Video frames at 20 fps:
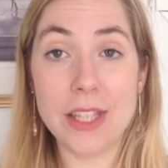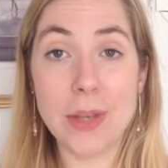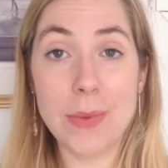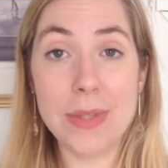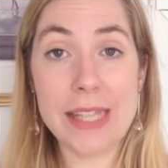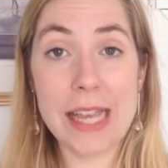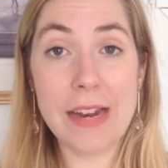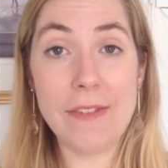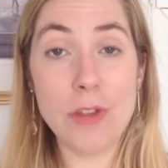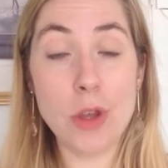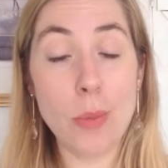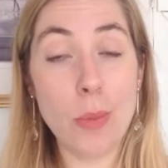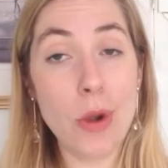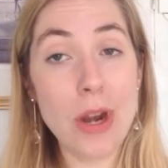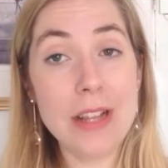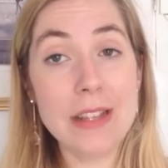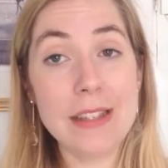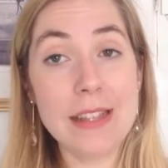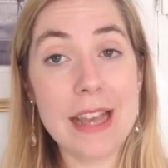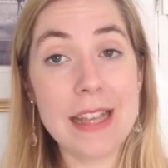So instead of your
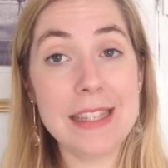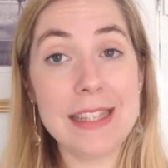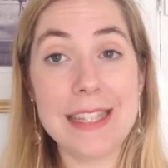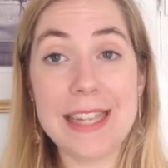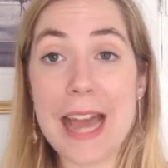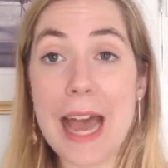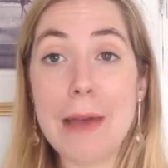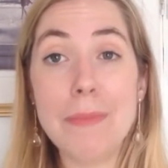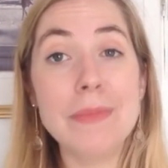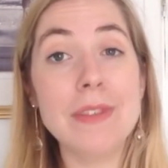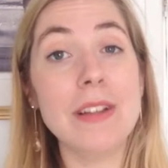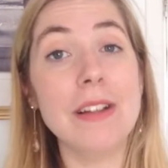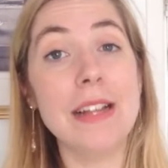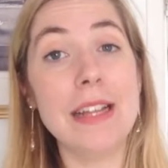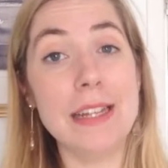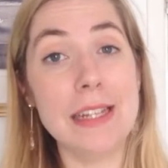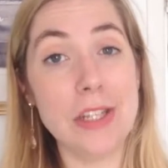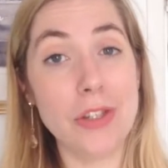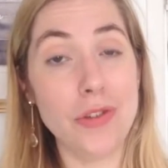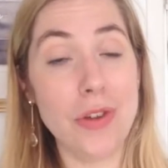princess damsel
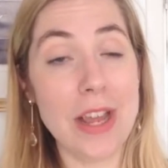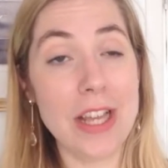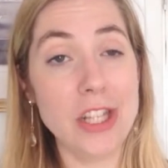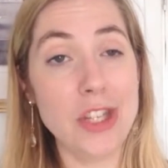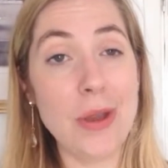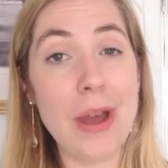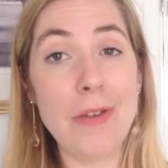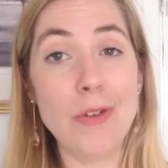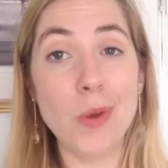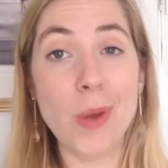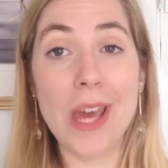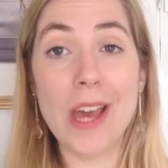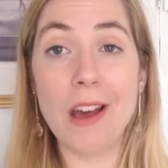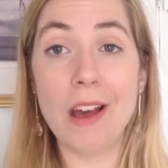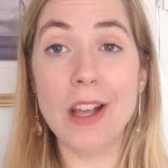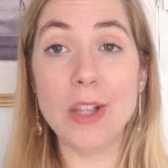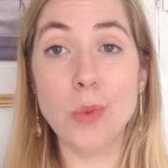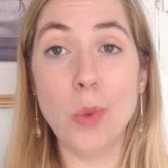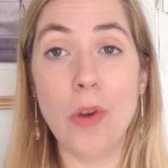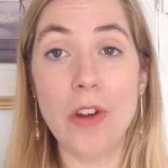in distress, you have your
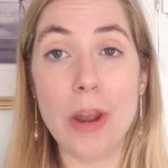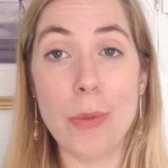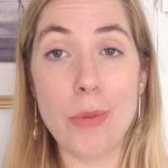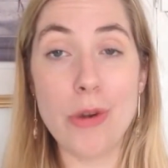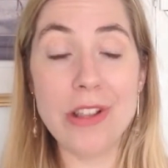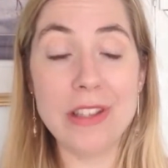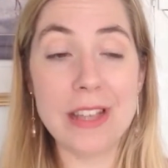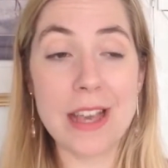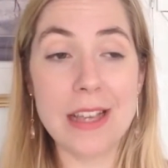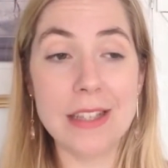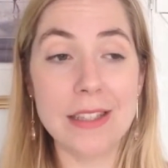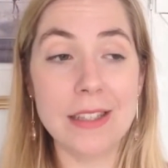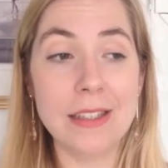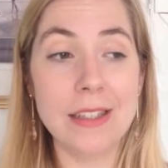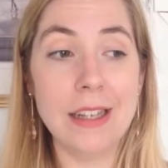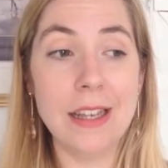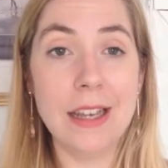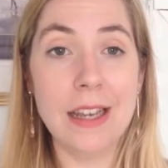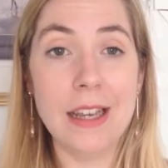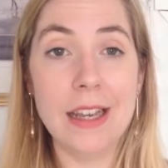kick-ass warrior princess
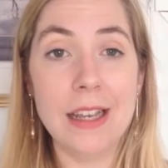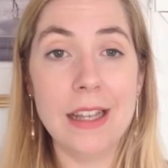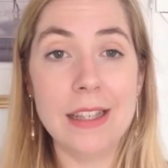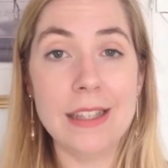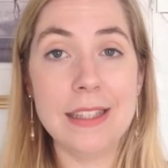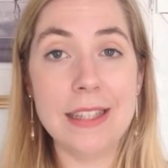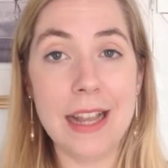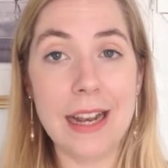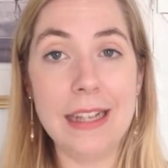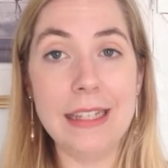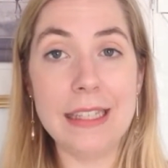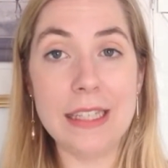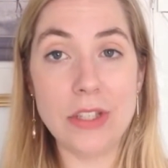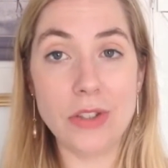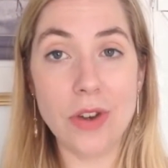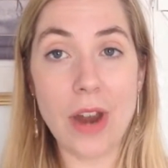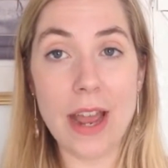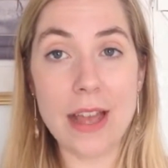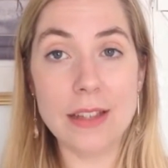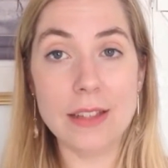still in
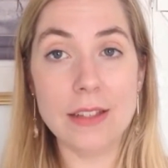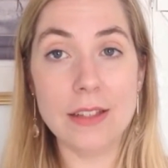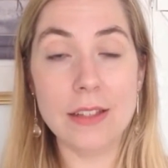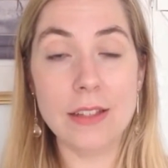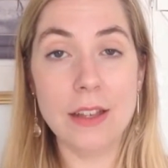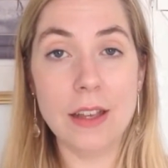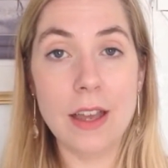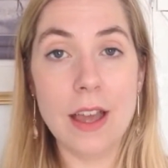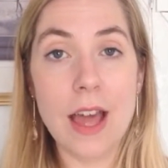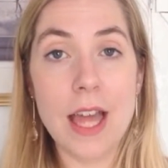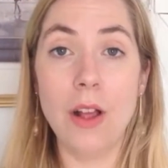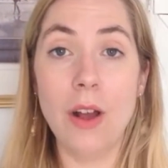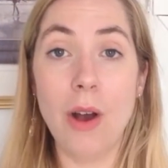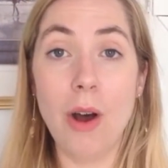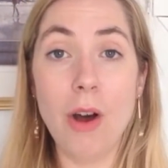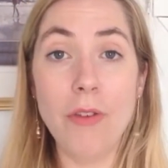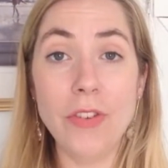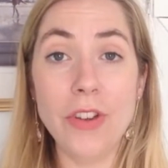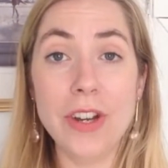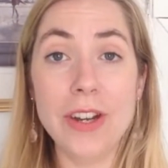distress.
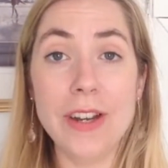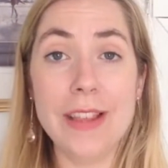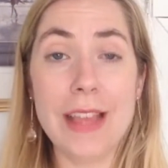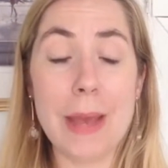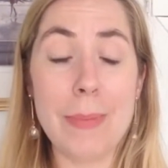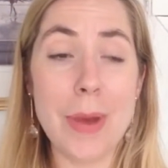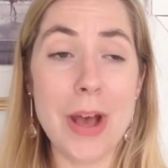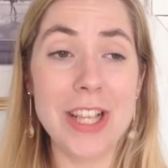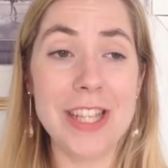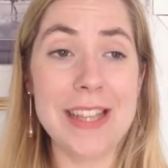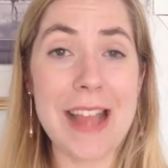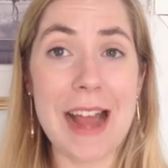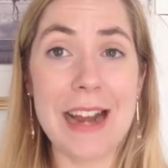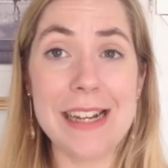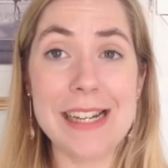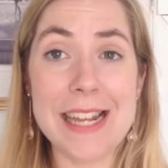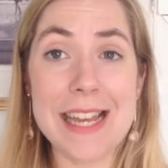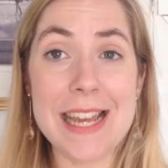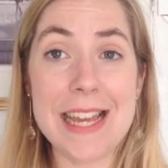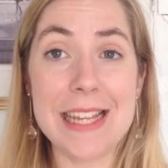Often their
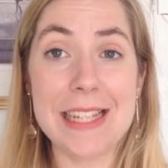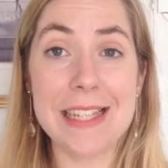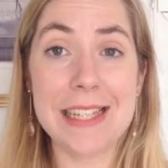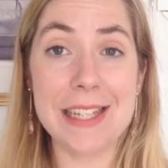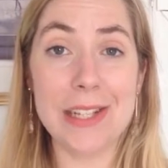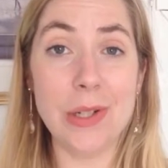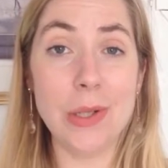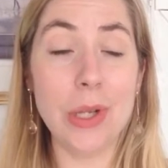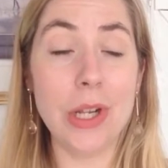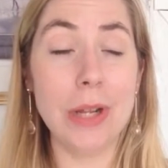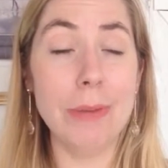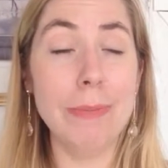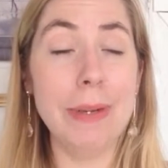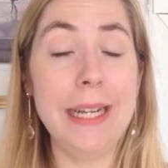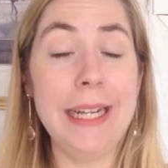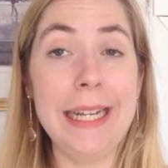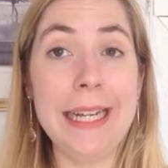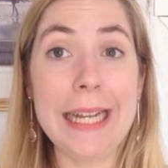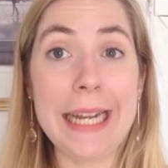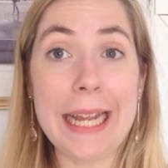personality is still
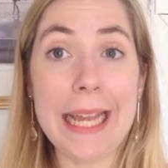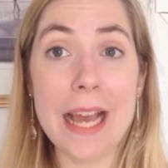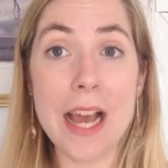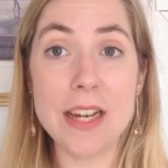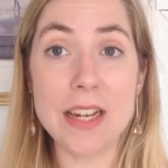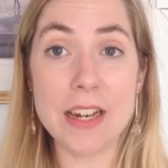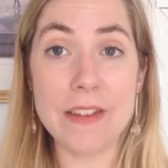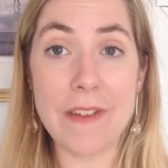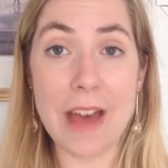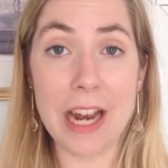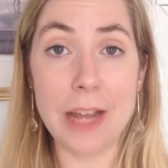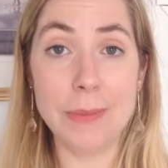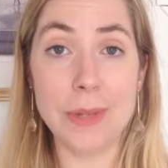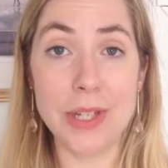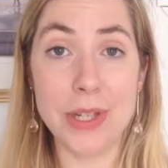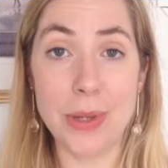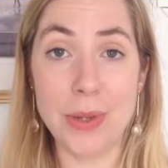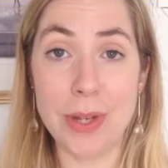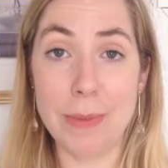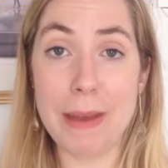completely underdeveloped
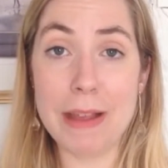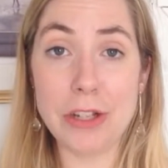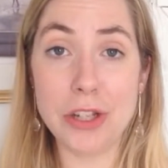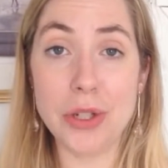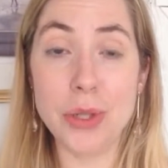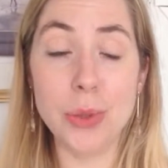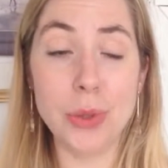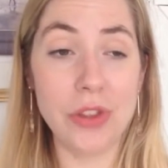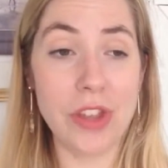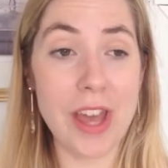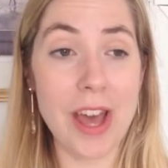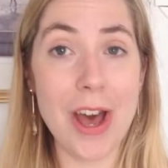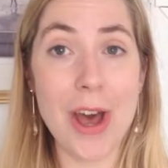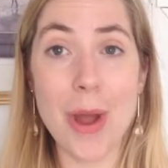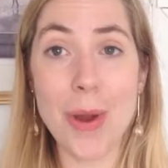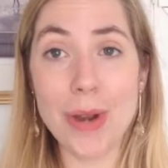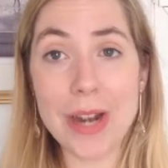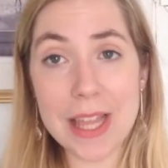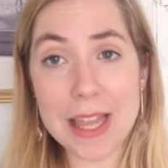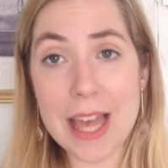and two-dimensional, they are
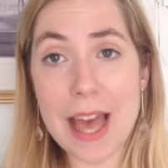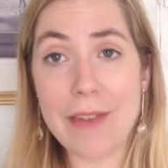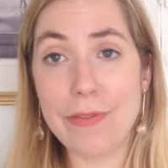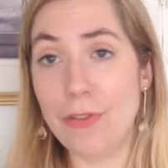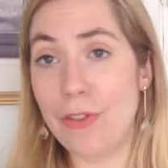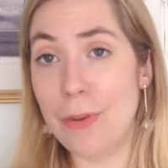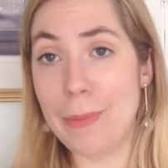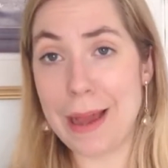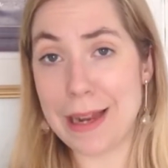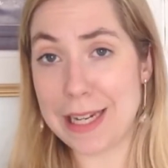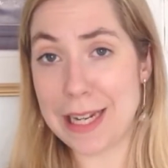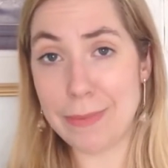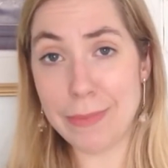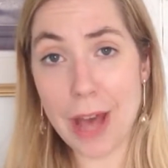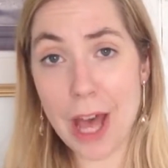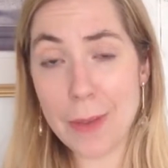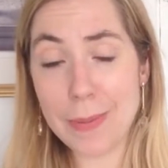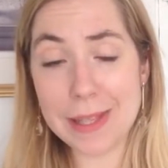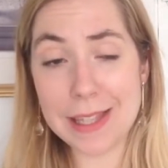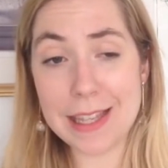only there for romantic
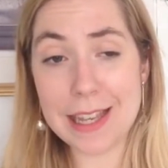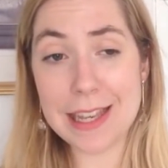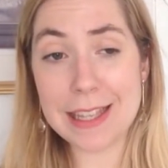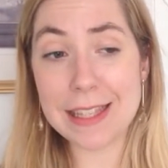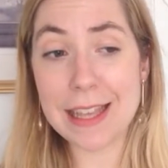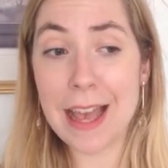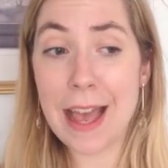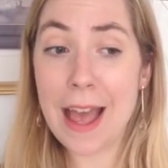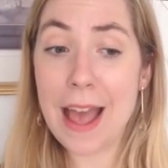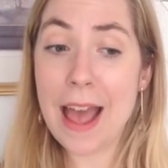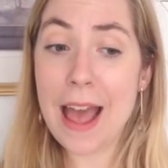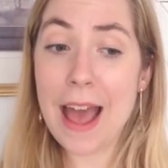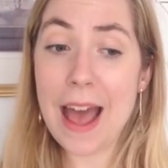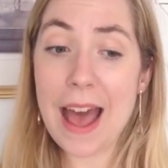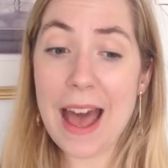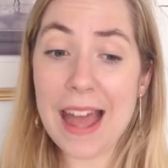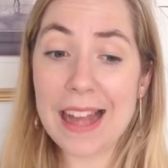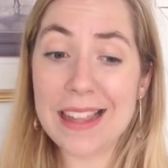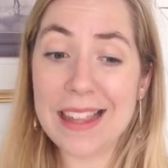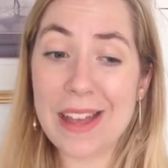purposes,
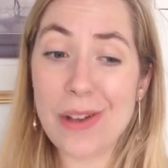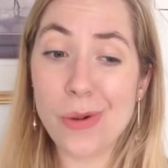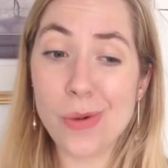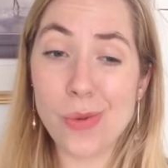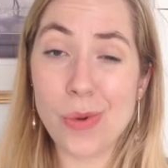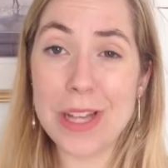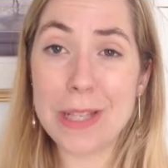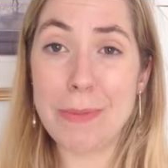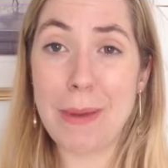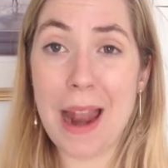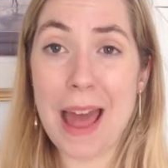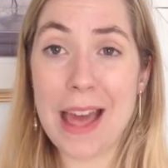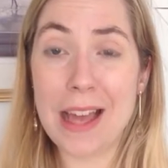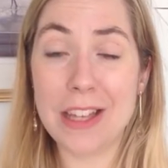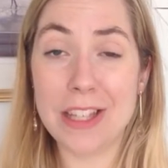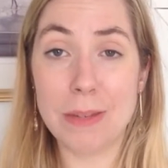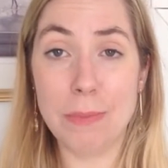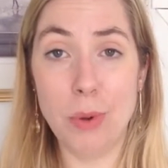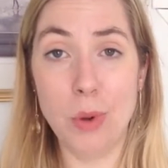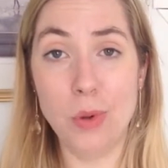and they're always
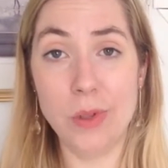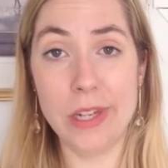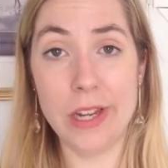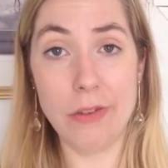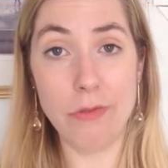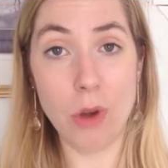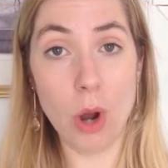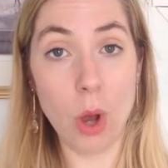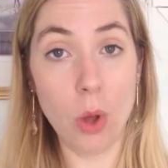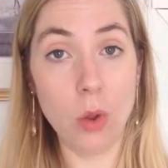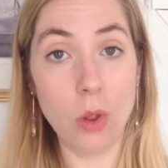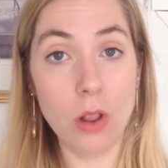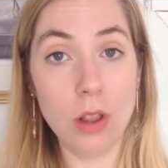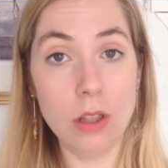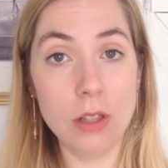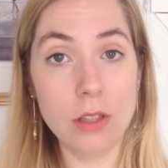playing a supporting role.